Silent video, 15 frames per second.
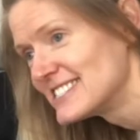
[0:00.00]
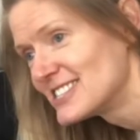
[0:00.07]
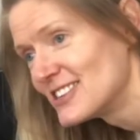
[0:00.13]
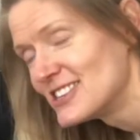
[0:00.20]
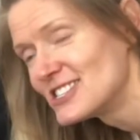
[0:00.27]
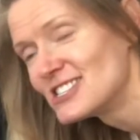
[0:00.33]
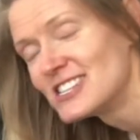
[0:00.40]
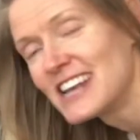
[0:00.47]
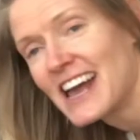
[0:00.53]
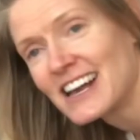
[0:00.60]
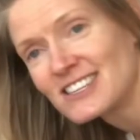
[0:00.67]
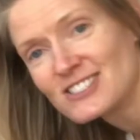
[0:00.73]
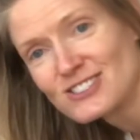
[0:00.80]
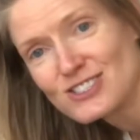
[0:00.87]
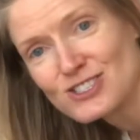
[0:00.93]
So this is an
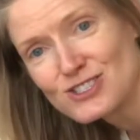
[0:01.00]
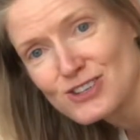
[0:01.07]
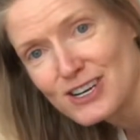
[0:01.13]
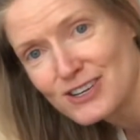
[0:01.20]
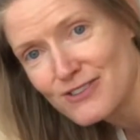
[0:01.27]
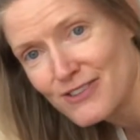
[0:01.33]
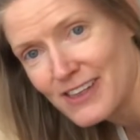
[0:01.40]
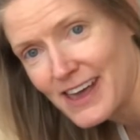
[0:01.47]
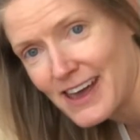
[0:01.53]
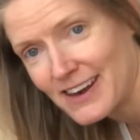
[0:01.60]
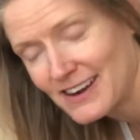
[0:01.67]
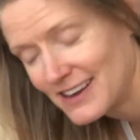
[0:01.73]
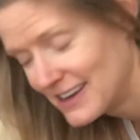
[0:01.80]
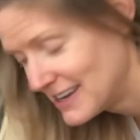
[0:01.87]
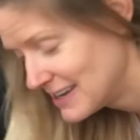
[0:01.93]
excellent stretch for that.
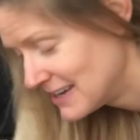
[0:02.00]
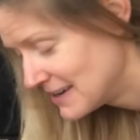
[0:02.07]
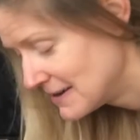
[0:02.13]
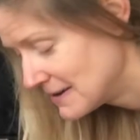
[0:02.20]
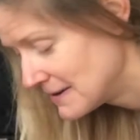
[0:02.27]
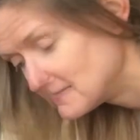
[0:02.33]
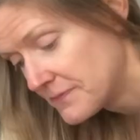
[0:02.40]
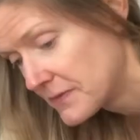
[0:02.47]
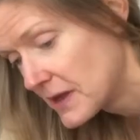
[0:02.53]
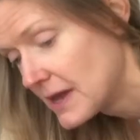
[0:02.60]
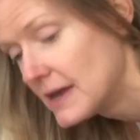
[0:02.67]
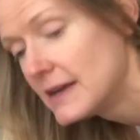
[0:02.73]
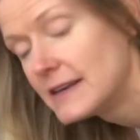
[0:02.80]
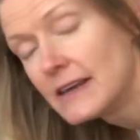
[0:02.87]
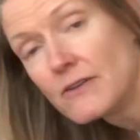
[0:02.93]

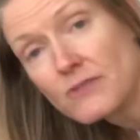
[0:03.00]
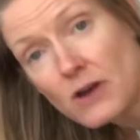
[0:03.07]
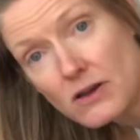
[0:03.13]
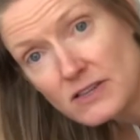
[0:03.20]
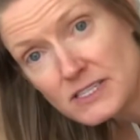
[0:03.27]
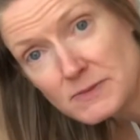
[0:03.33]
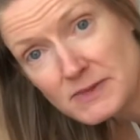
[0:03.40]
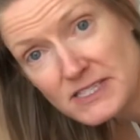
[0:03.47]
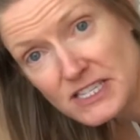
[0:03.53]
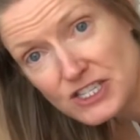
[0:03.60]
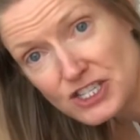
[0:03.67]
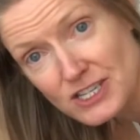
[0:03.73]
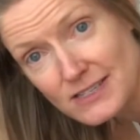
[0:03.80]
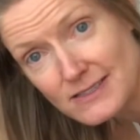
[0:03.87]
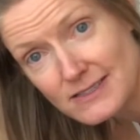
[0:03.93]
Now for all these
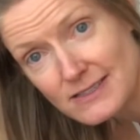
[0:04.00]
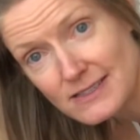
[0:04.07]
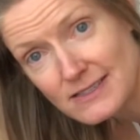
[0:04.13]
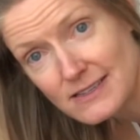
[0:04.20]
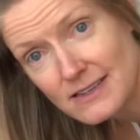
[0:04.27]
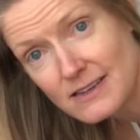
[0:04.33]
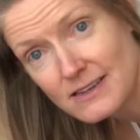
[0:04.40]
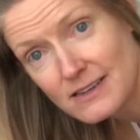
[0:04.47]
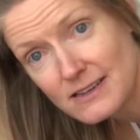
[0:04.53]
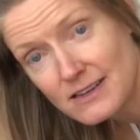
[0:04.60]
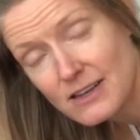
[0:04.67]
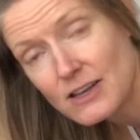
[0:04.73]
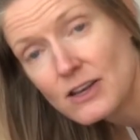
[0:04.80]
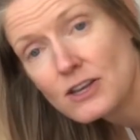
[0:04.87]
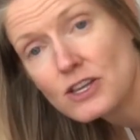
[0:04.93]
positions,
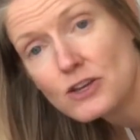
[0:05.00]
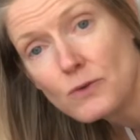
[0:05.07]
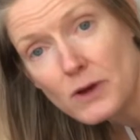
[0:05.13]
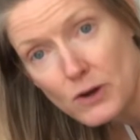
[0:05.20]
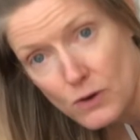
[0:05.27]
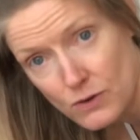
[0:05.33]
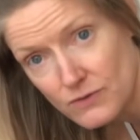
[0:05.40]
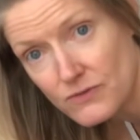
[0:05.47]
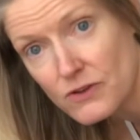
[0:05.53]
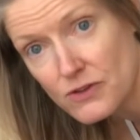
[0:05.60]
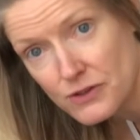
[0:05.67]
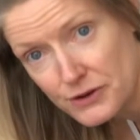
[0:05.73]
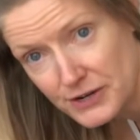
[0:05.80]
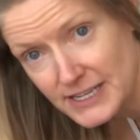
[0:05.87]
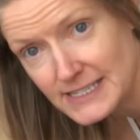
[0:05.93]
you want to hold for
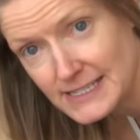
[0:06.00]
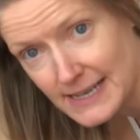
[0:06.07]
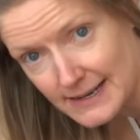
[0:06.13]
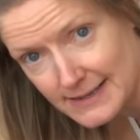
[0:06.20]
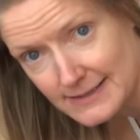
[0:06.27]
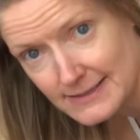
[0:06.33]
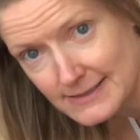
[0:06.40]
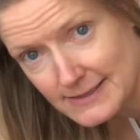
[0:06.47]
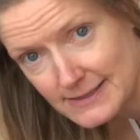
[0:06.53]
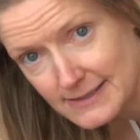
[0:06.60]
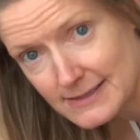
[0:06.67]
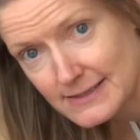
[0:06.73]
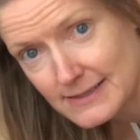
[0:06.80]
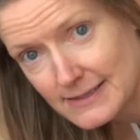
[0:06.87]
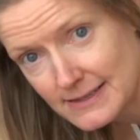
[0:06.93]
30
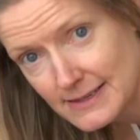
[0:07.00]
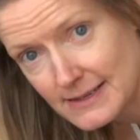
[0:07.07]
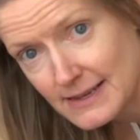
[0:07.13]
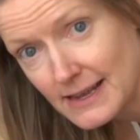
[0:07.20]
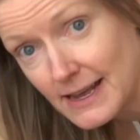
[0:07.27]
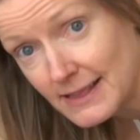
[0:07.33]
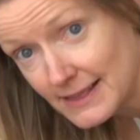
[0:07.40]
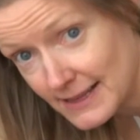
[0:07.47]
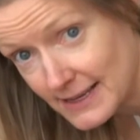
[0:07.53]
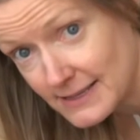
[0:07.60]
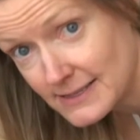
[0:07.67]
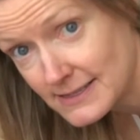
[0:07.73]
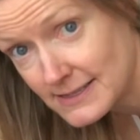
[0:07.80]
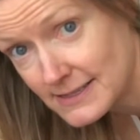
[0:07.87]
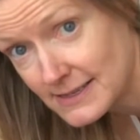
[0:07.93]
seconds at
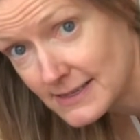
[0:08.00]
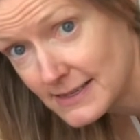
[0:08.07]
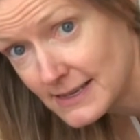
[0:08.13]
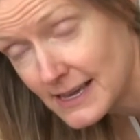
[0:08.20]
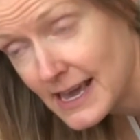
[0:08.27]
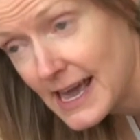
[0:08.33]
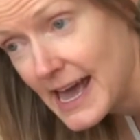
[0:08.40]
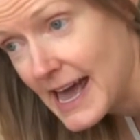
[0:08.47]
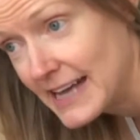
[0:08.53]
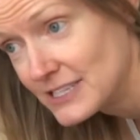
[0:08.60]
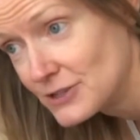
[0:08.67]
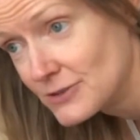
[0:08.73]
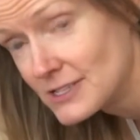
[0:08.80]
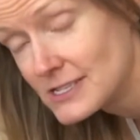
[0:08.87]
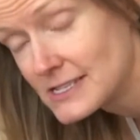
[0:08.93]
least, and
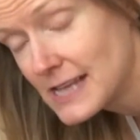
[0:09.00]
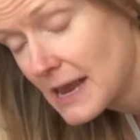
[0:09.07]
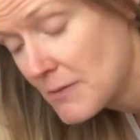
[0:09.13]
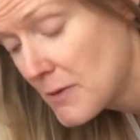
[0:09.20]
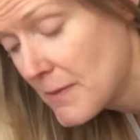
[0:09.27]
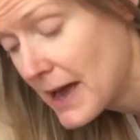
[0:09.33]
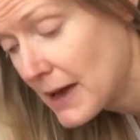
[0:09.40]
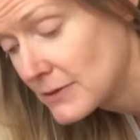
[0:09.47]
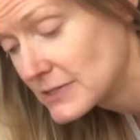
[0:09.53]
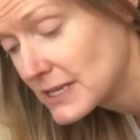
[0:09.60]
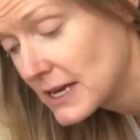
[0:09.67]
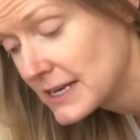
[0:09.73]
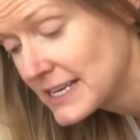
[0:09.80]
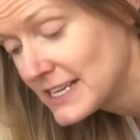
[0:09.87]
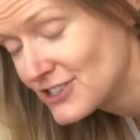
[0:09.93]
do the same amount
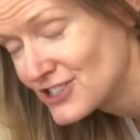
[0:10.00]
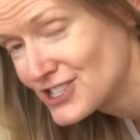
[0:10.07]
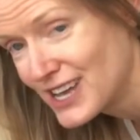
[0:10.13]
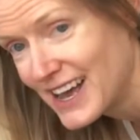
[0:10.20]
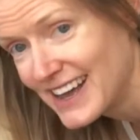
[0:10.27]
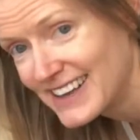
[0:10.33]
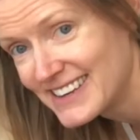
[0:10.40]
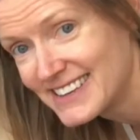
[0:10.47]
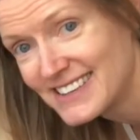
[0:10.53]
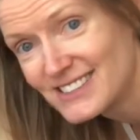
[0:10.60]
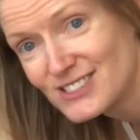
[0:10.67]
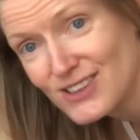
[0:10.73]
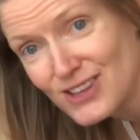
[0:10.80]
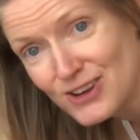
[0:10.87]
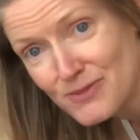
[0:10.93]
on each side
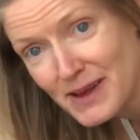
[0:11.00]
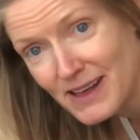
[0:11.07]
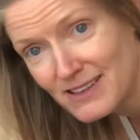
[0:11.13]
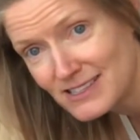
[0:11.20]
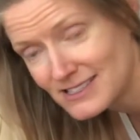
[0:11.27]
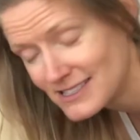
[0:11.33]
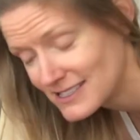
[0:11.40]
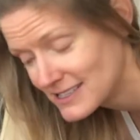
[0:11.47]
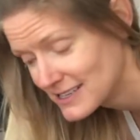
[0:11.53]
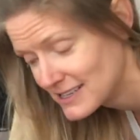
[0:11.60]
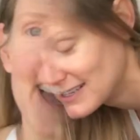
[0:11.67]
so that you're balanced.